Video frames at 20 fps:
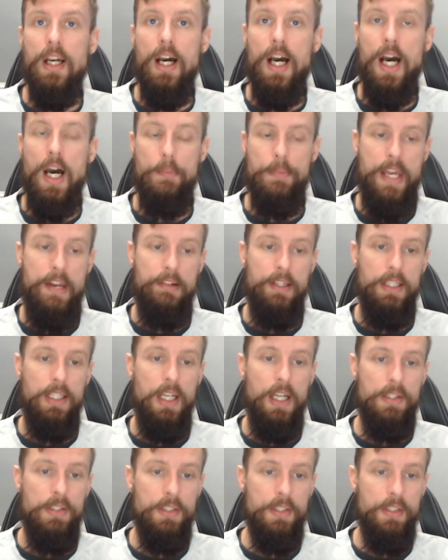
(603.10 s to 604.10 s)
up there in
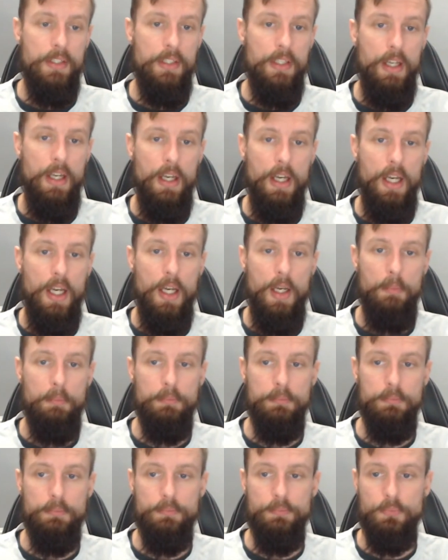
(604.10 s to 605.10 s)
London,
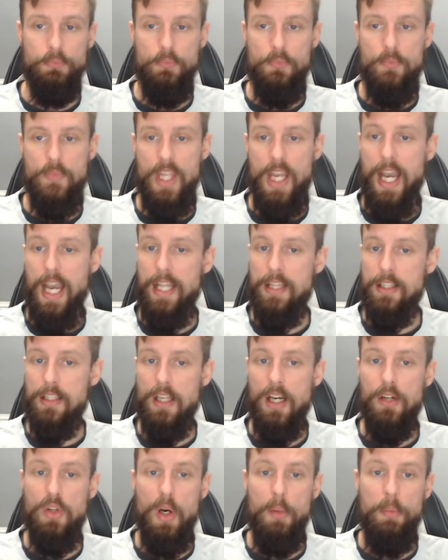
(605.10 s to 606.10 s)
and
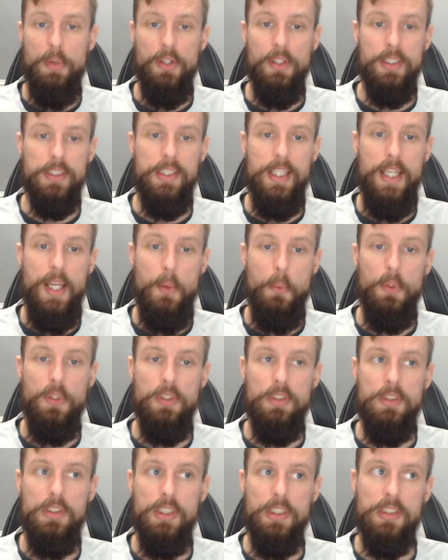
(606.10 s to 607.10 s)
I've got to be honest, it
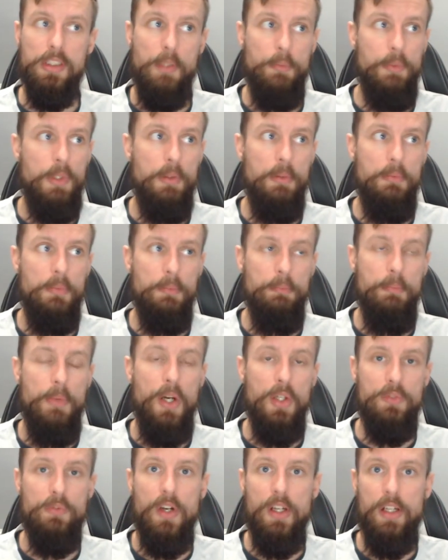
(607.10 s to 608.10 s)
was just some of the
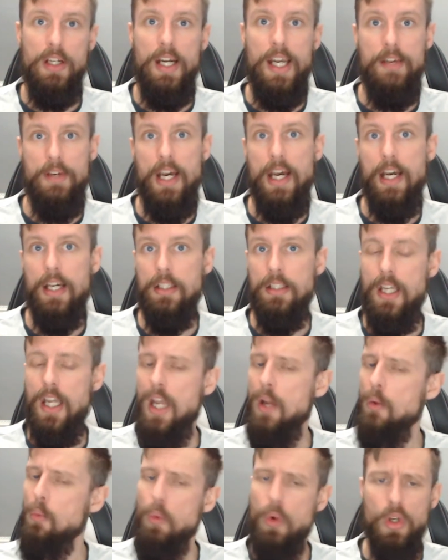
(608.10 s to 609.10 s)
most fun I ever had.
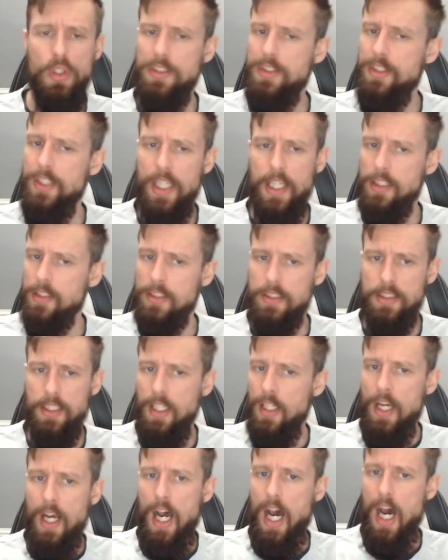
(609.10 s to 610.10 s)
It was just
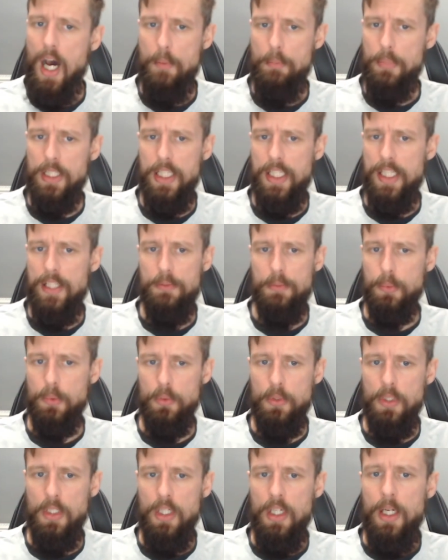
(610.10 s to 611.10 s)

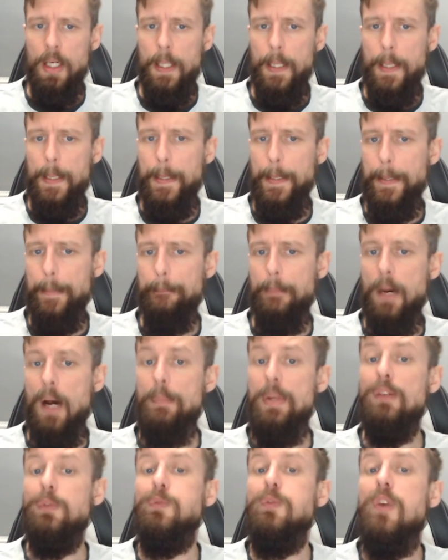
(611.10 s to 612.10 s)
unbelievable. I've
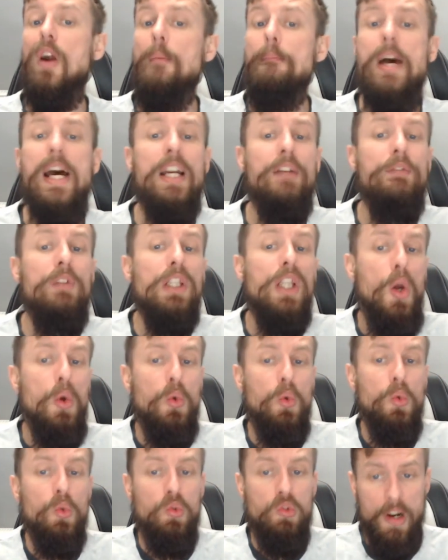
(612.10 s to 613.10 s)
been a frontman of a
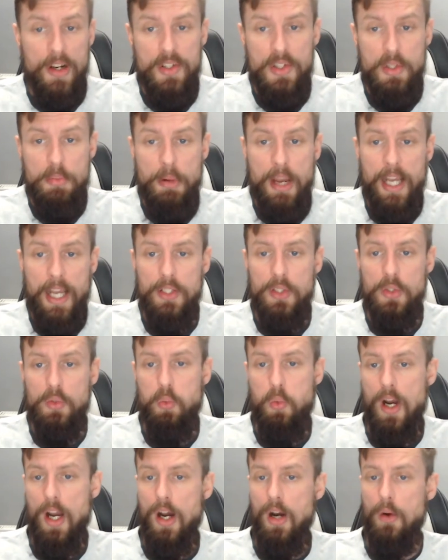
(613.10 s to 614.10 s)
local grunge band as
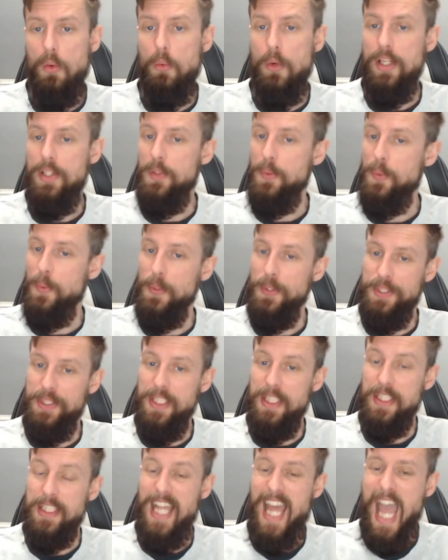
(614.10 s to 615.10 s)
well, which was
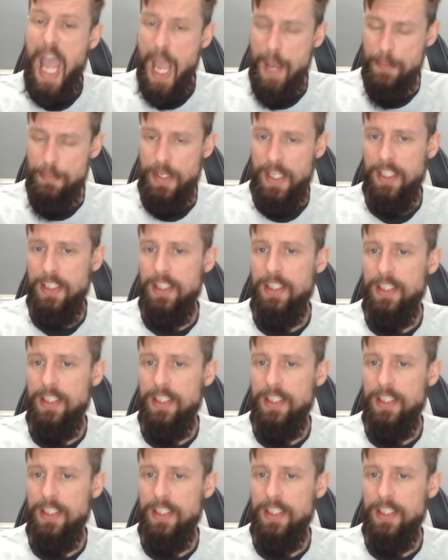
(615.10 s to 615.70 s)
just epic.